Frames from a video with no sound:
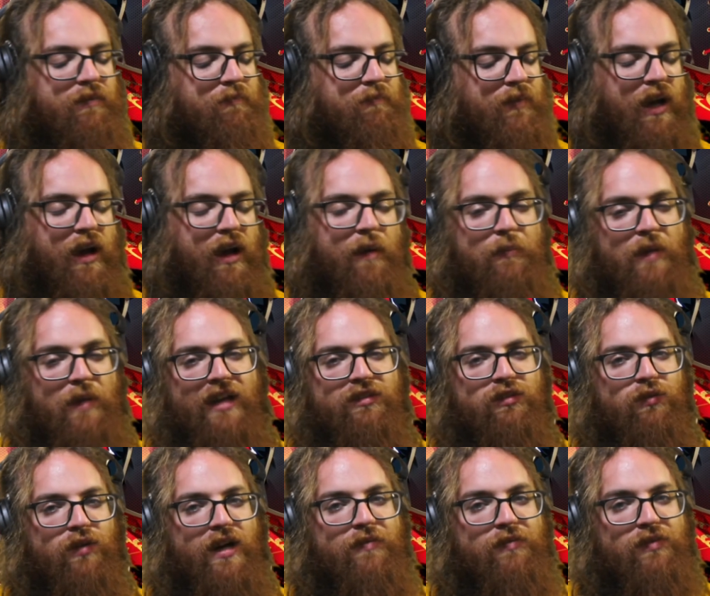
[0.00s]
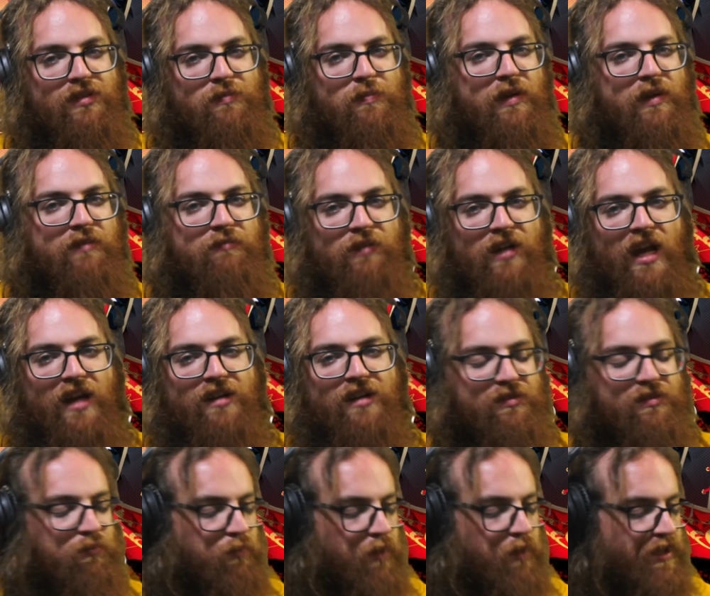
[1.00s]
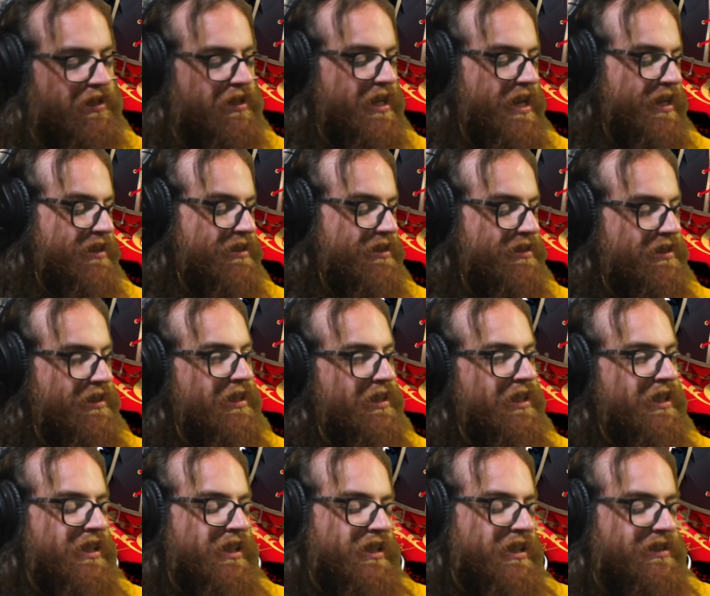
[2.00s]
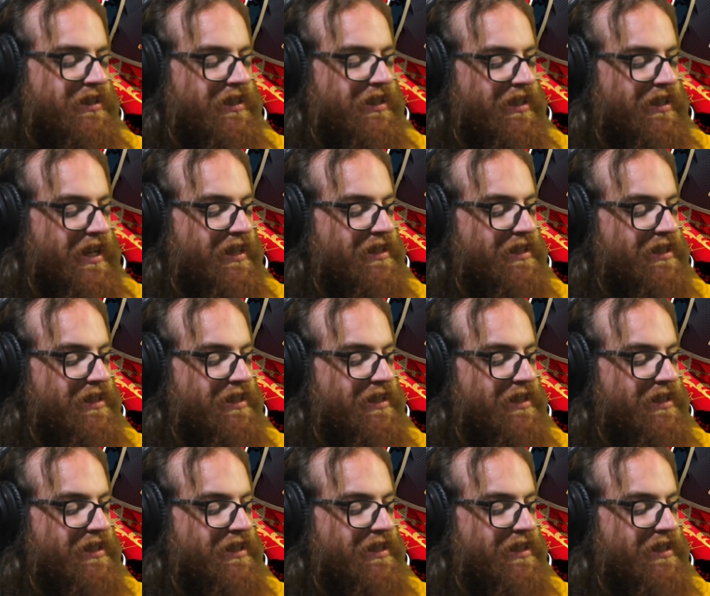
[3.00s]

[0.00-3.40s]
I'm Axel Grave. This has been ReaXtions with an X. See you next